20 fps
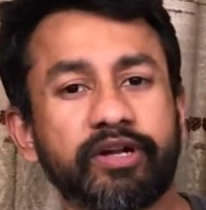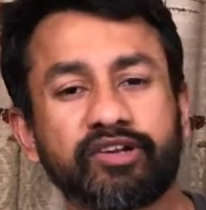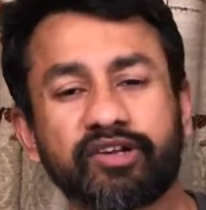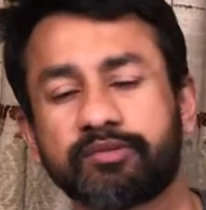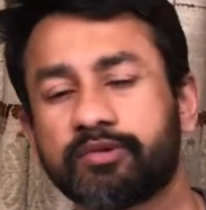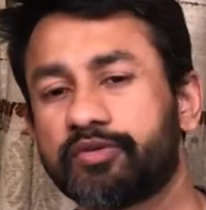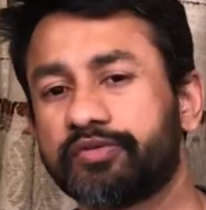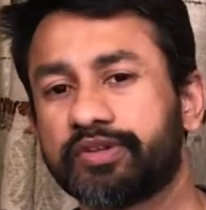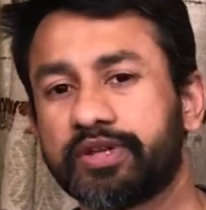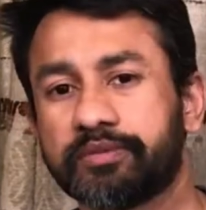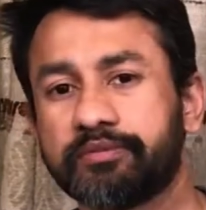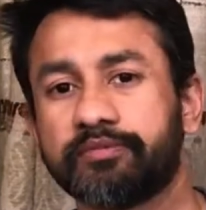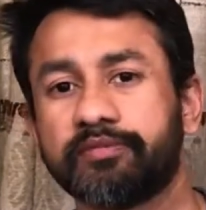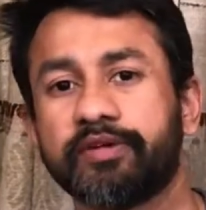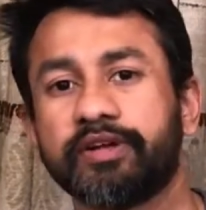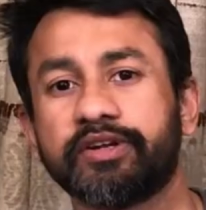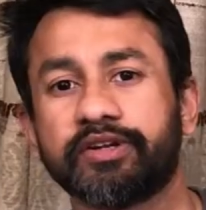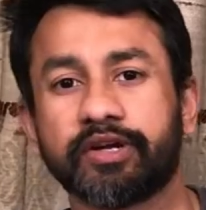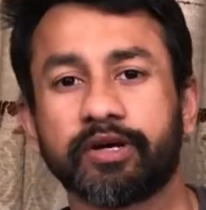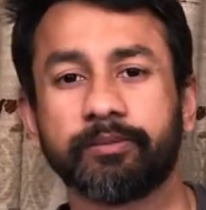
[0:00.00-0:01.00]
Some of them
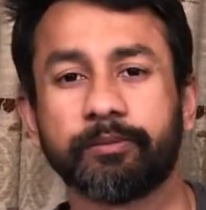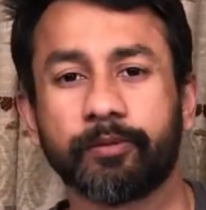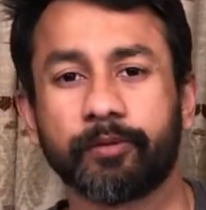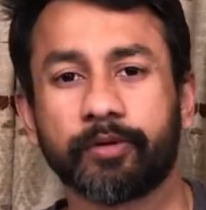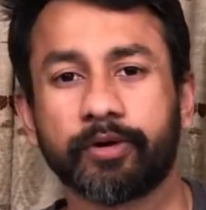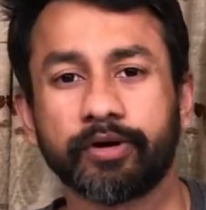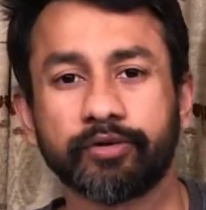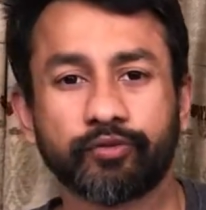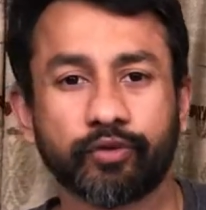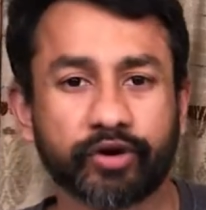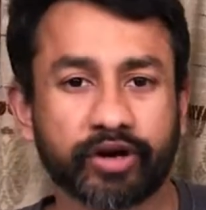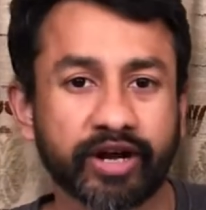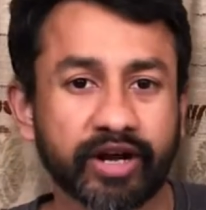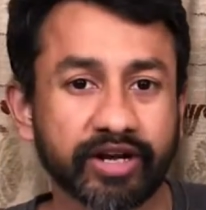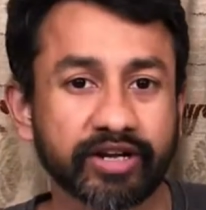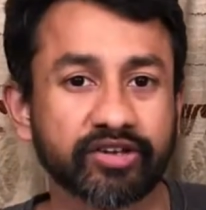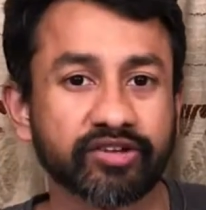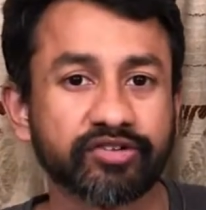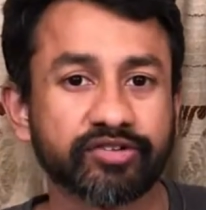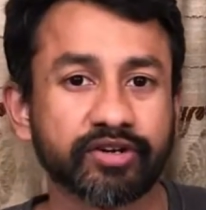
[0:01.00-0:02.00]
went abroad for
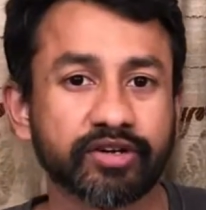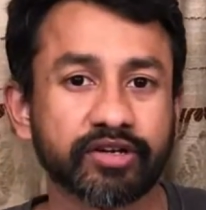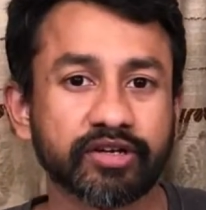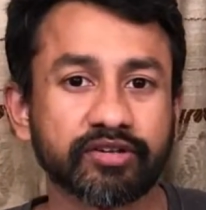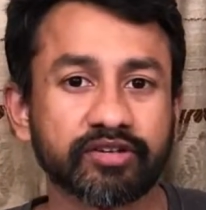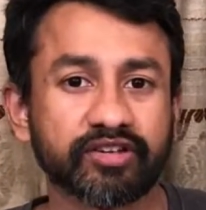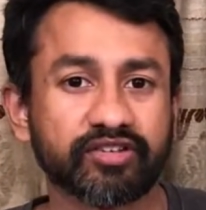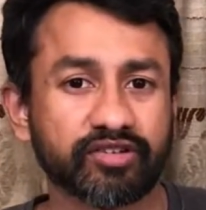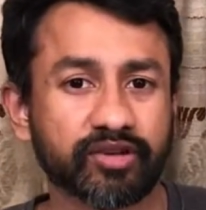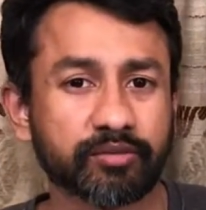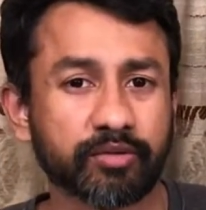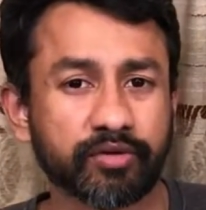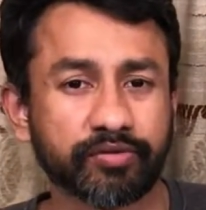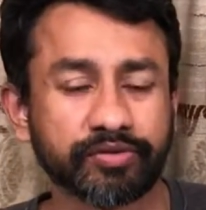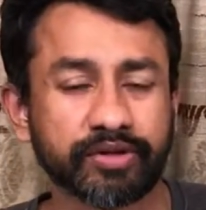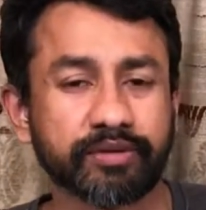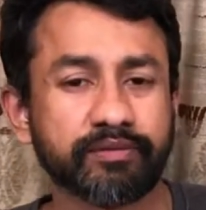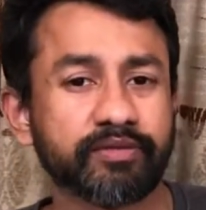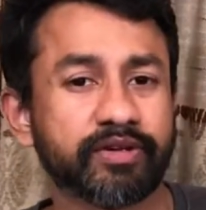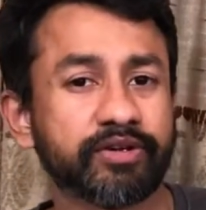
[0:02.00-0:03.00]
higher studies and some
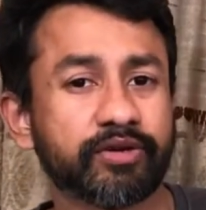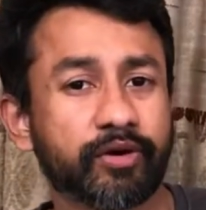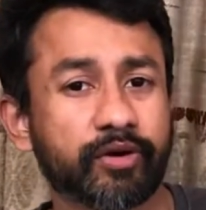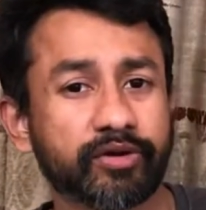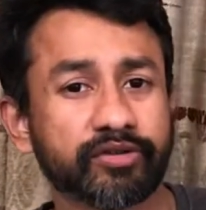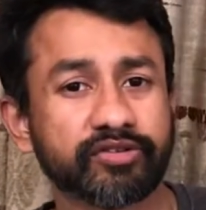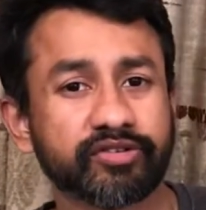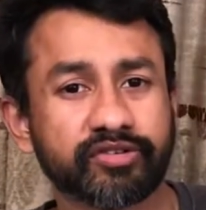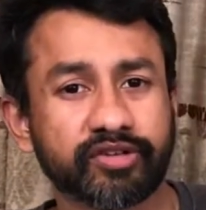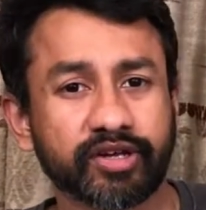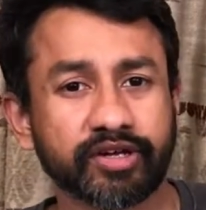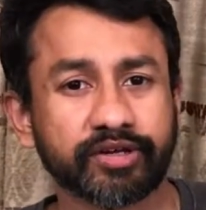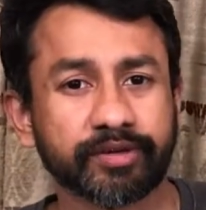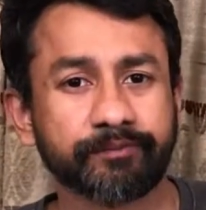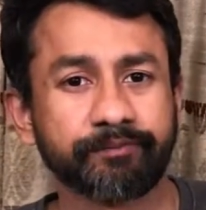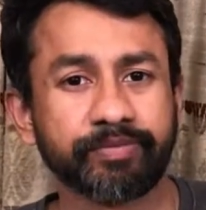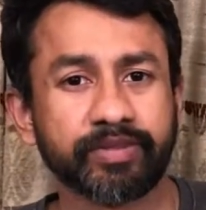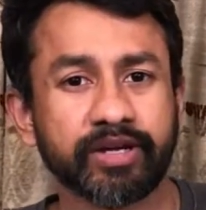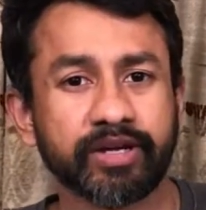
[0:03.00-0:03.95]
of them went on site.